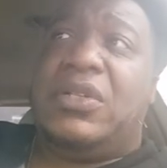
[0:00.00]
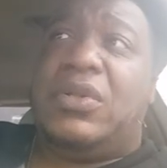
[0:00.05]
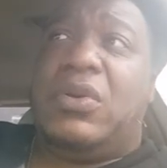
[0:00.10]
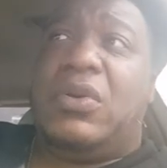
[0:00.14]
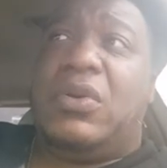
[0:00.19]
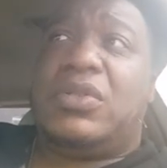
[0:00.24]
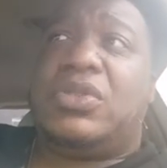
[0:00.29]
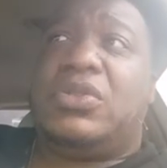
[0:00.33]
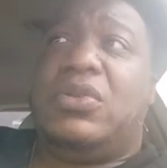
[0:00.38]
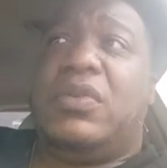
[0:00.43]

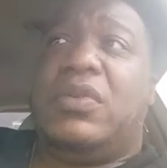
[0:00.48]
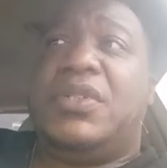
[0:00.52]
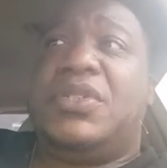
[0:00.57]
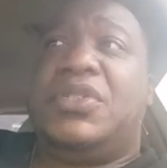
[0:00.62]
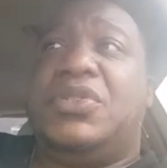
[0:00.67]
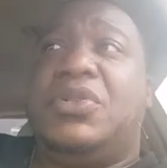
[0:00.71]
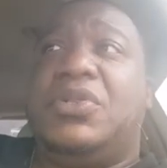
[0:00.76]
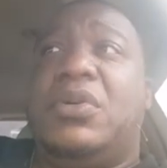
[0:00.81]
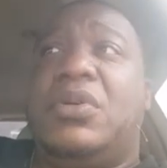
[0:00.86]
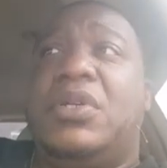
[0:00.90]
long story
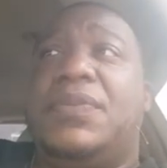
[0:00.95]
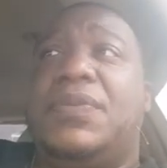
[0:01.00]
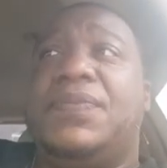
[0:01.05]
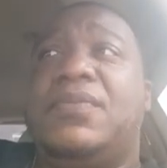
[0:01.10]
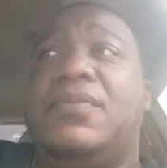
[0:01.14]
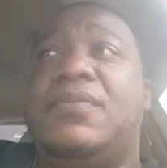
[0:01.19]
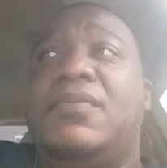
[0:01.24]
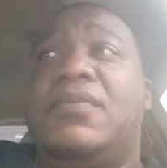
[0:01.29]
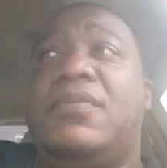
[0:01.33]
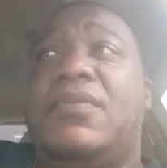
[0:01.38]
short,
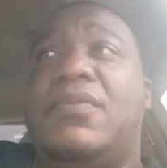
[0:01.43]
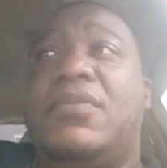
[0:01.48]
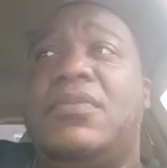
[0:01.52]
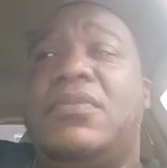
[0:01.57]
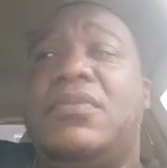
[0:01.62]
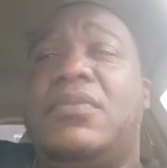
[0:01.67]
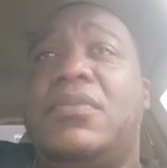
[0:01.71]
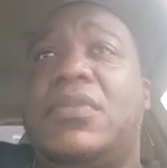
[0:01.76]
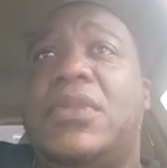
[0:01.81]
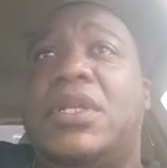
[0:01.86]

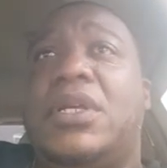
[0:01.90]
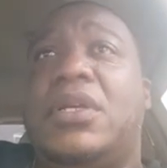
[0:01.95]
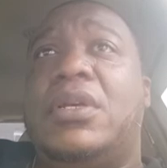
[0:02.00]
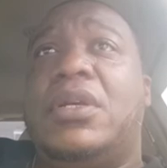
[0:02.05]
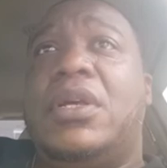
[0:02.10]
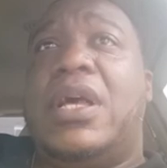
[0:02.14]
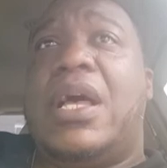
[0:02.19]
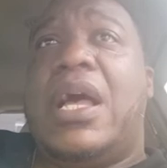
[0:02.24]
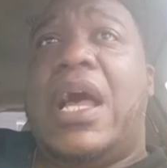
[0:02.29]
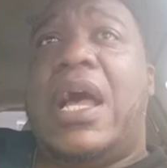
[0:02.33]

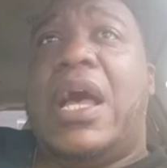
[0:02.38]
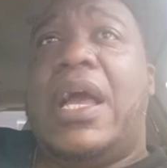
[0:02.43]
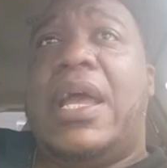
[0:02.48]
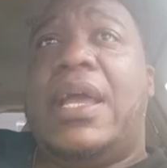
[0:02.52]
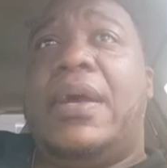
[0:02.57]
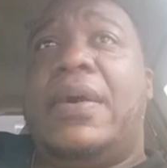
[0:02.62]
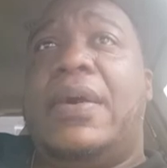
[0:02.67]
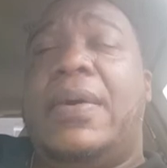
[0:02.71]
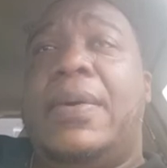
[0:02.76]
I